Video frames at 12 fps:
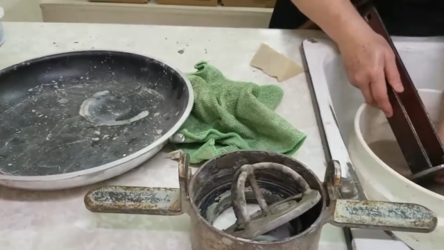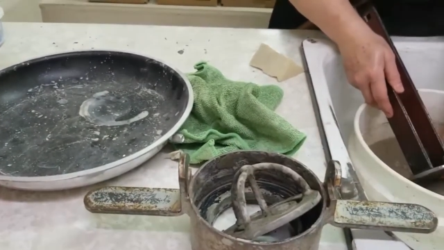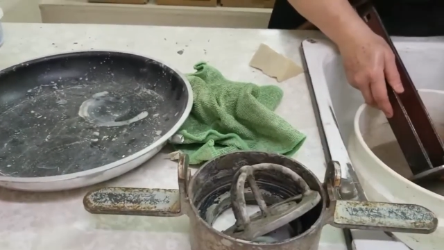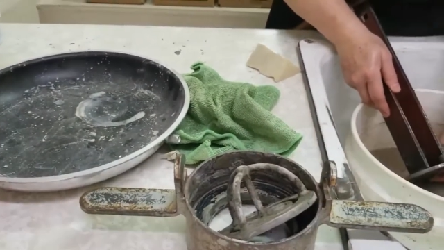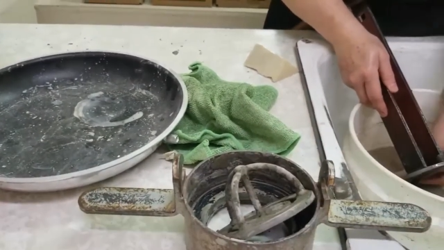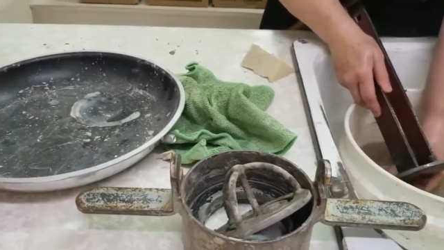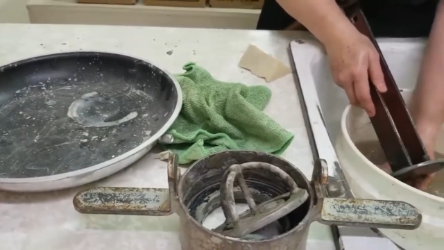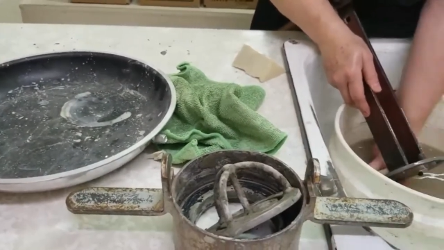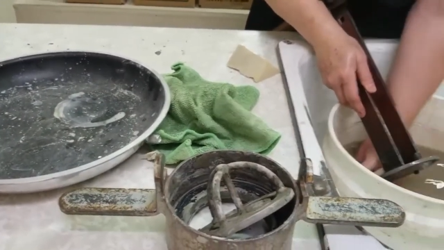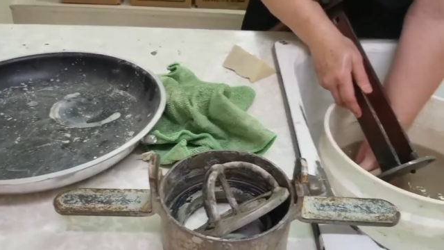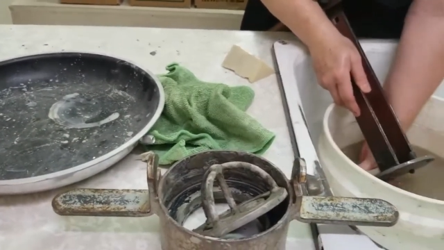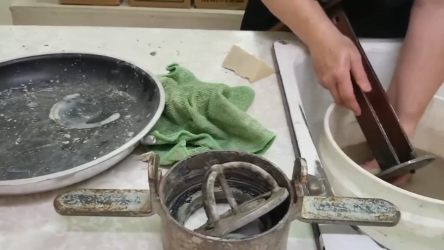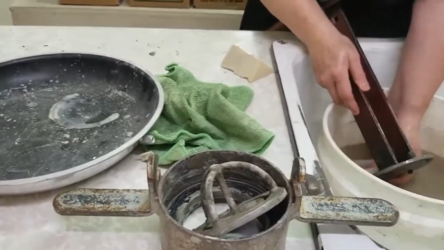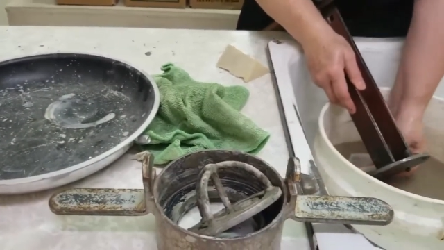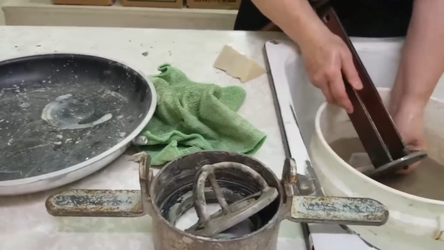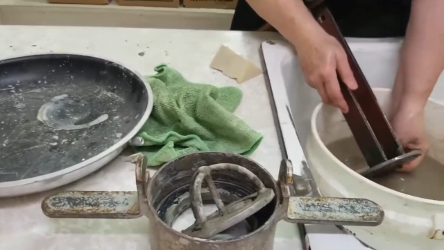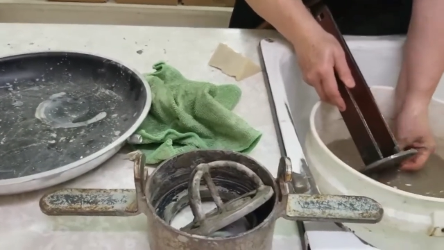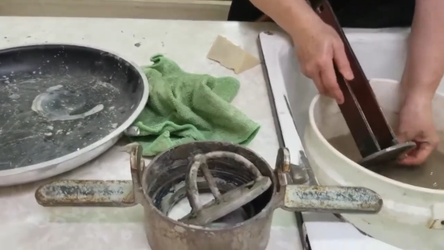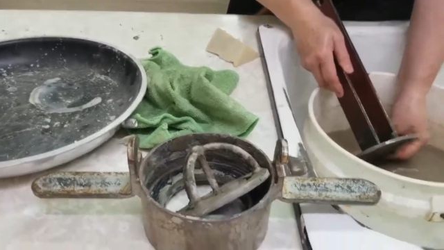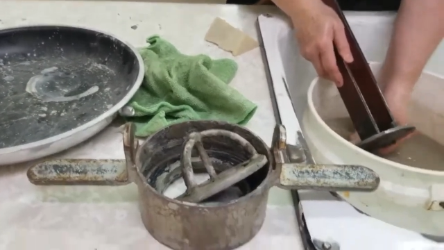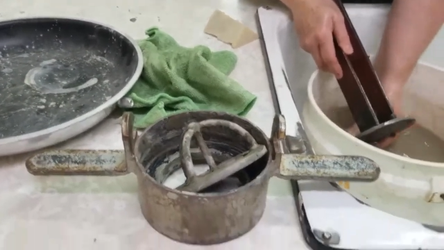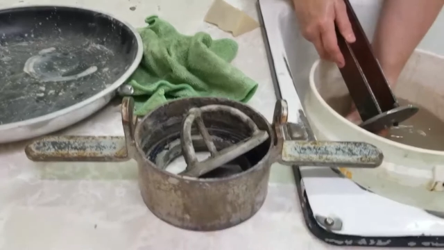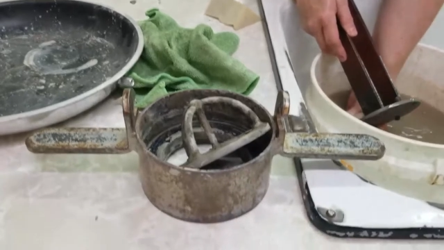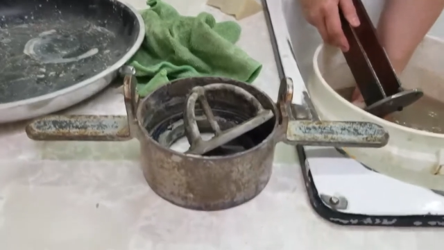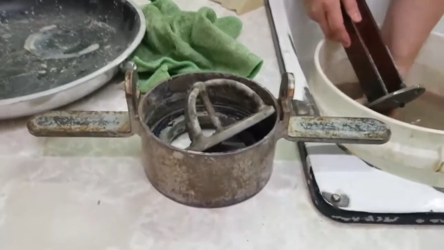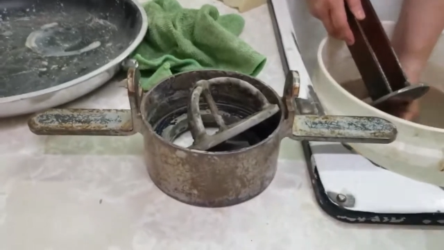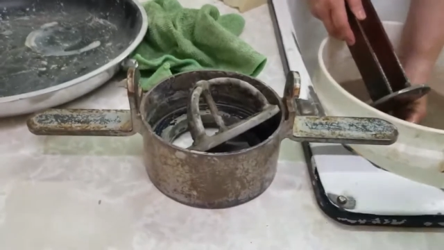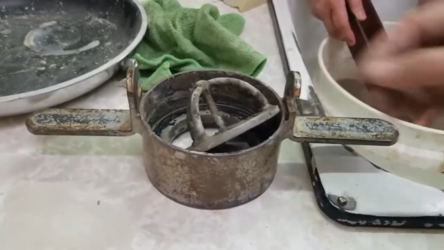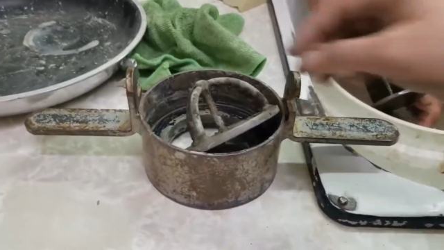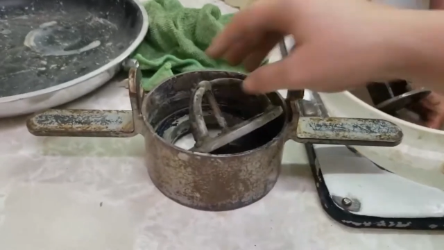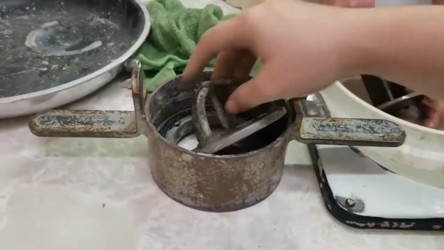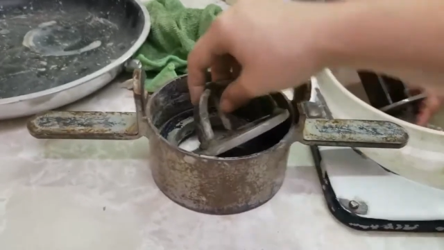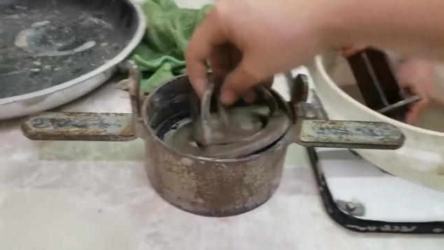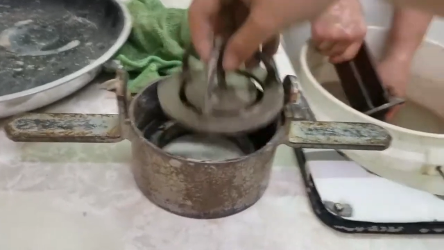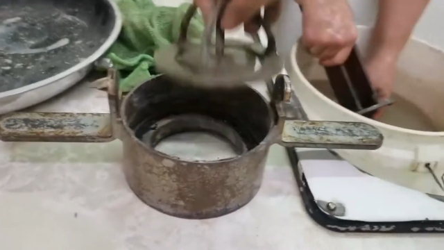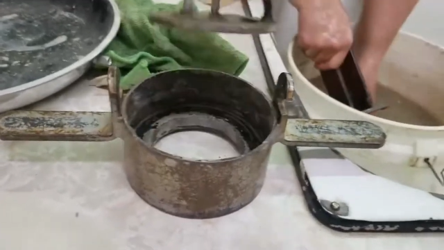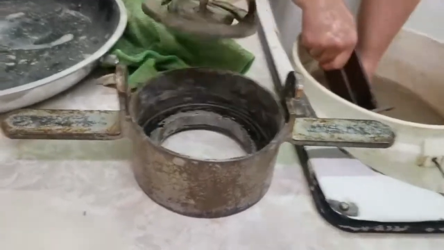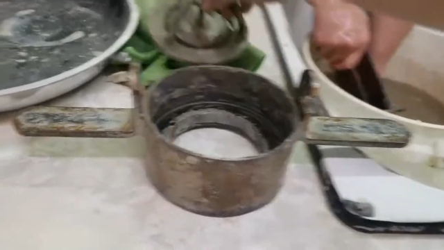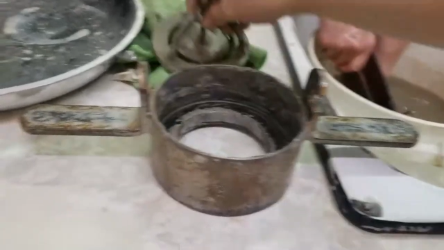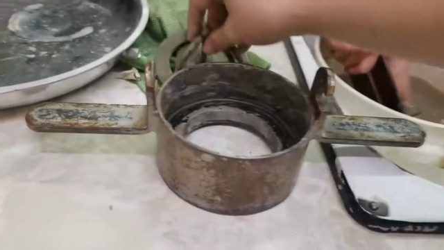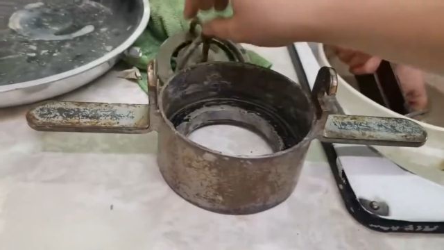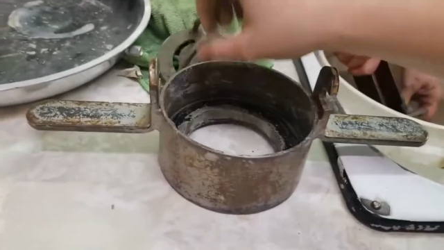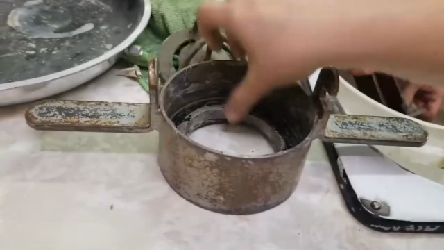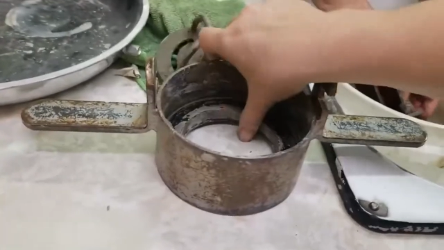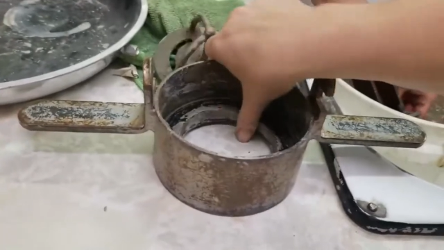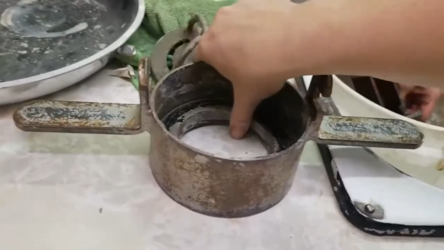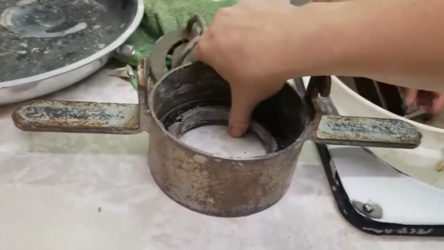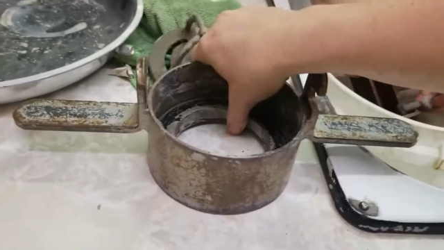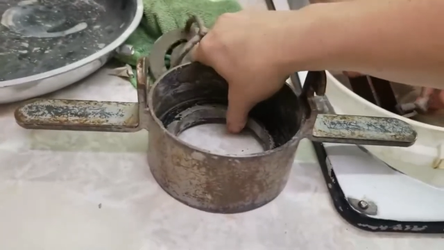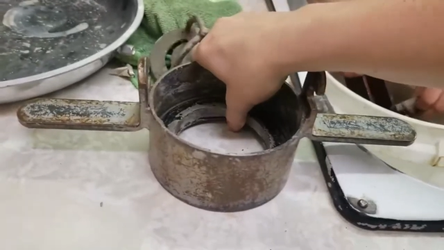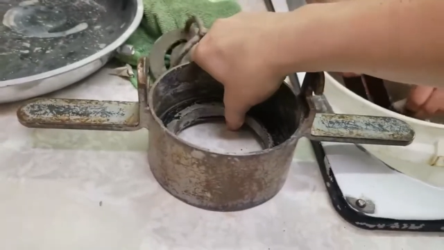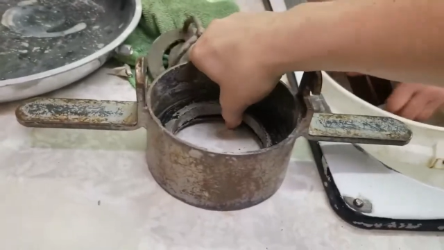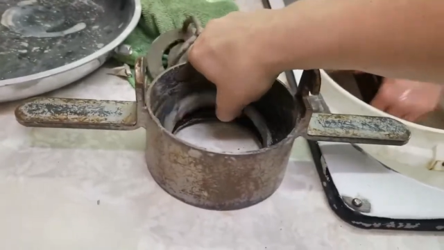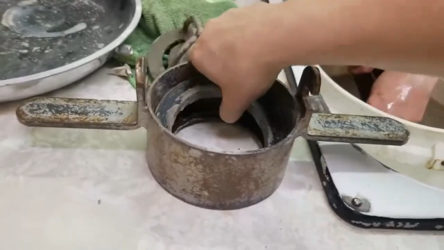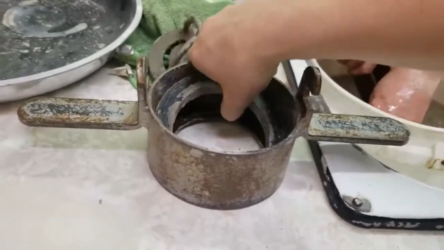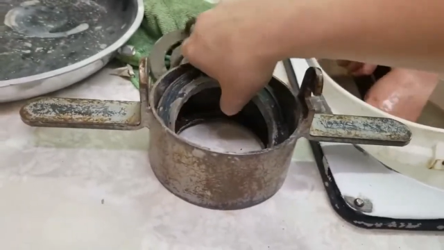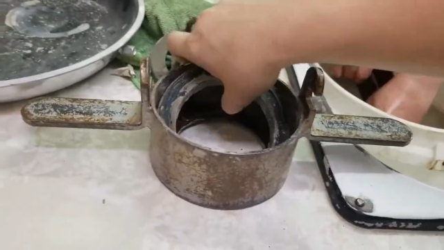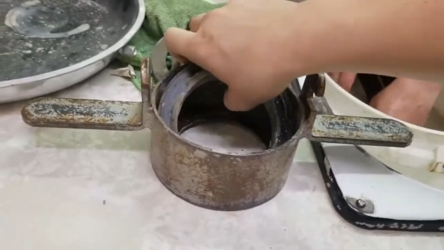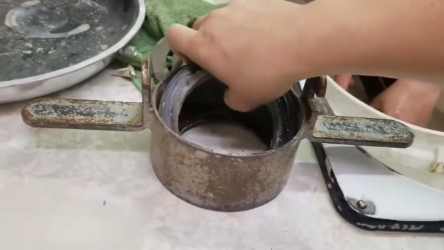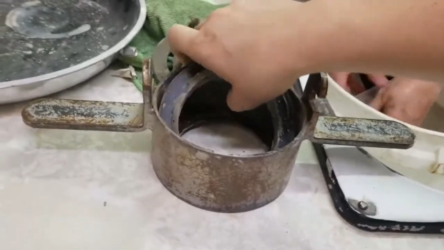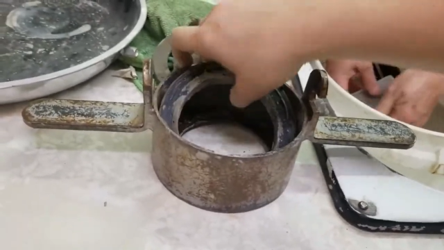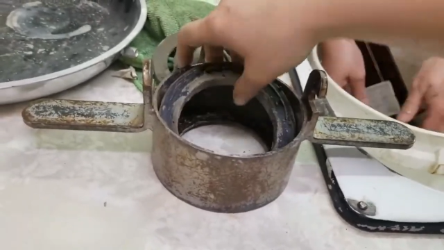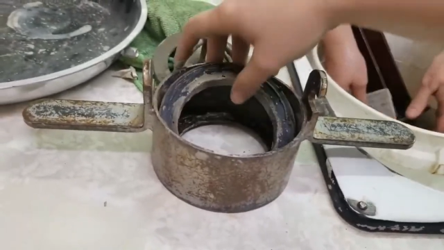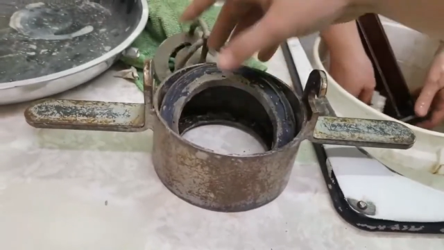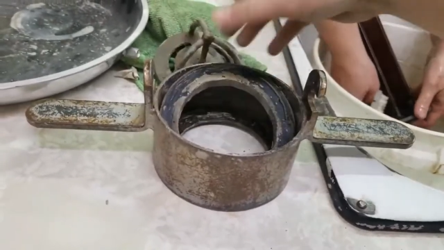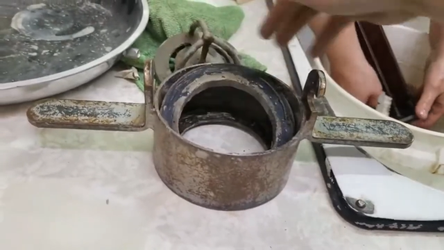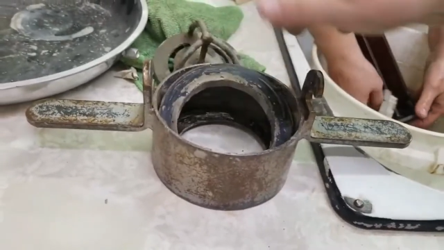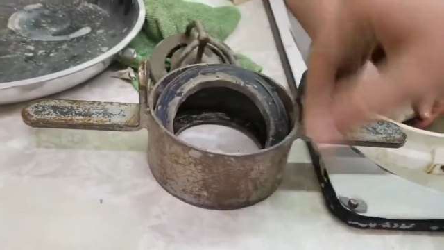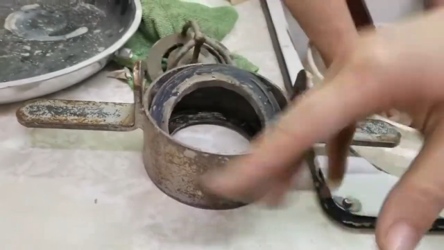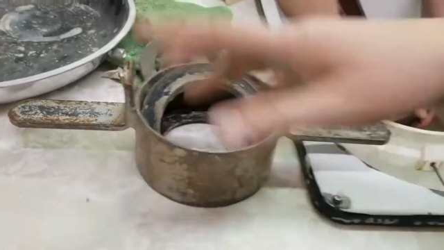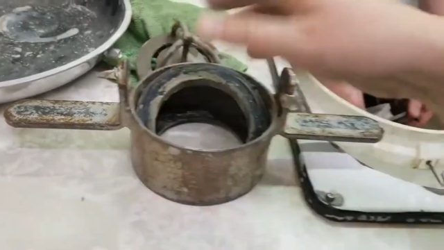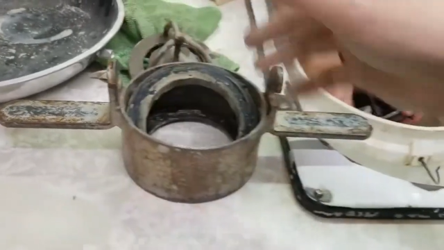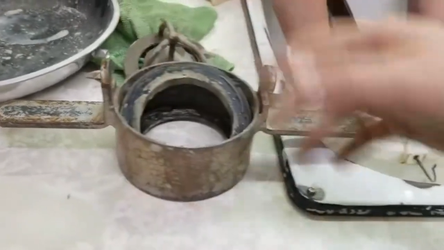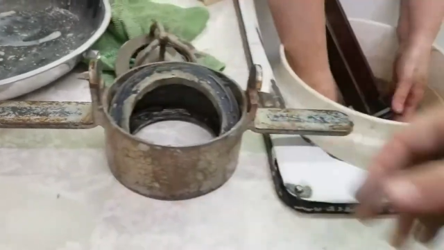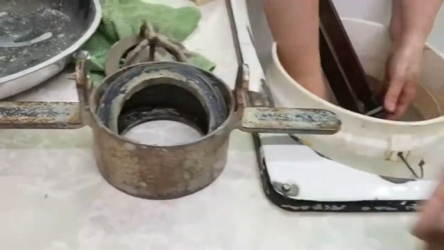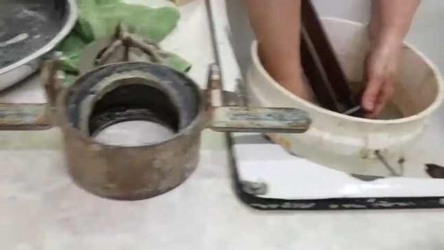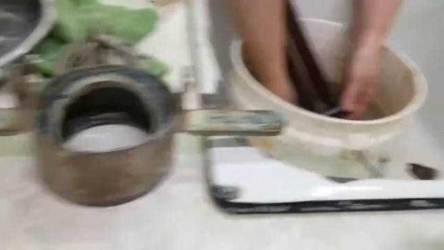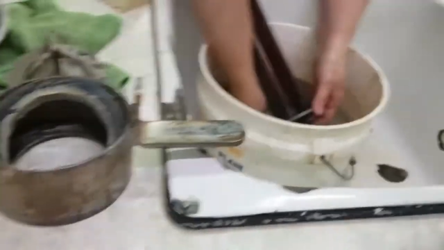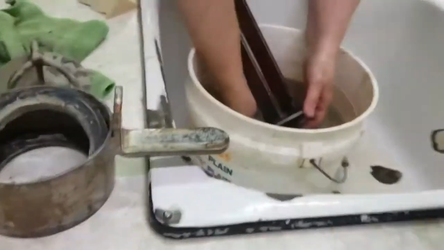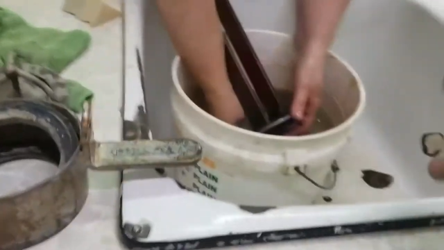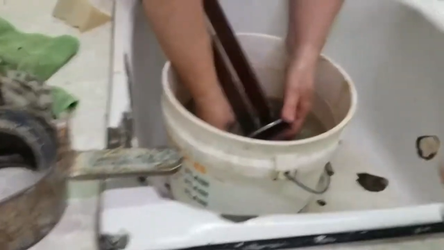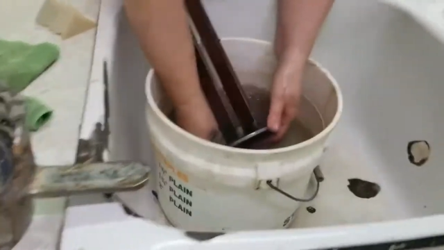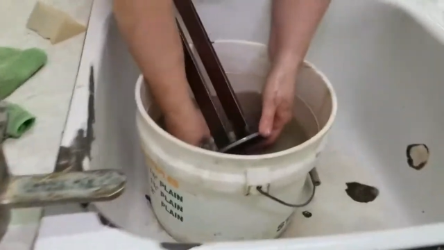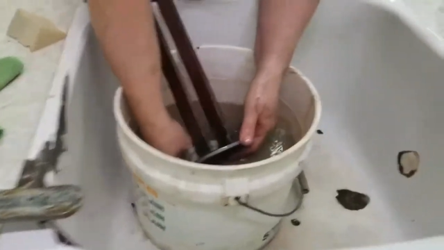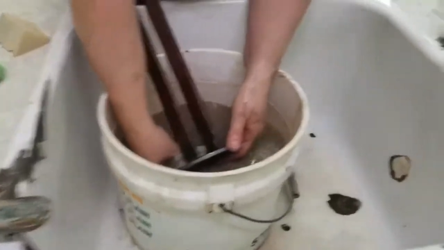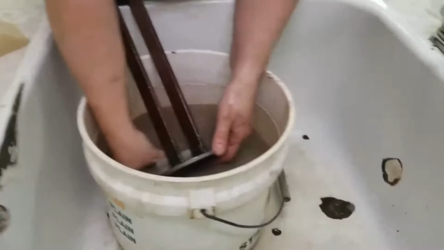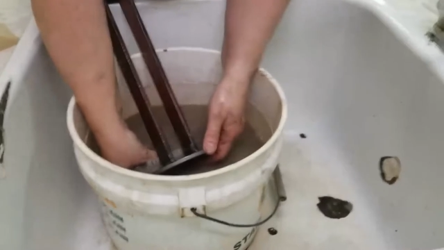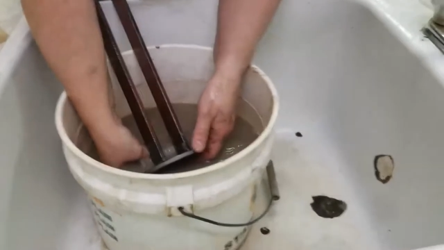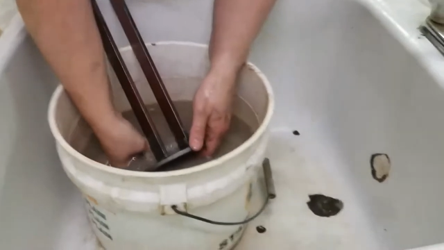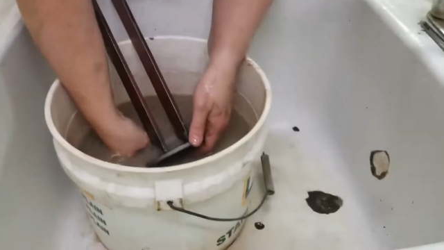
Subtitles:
Nobody's mouth can be seen.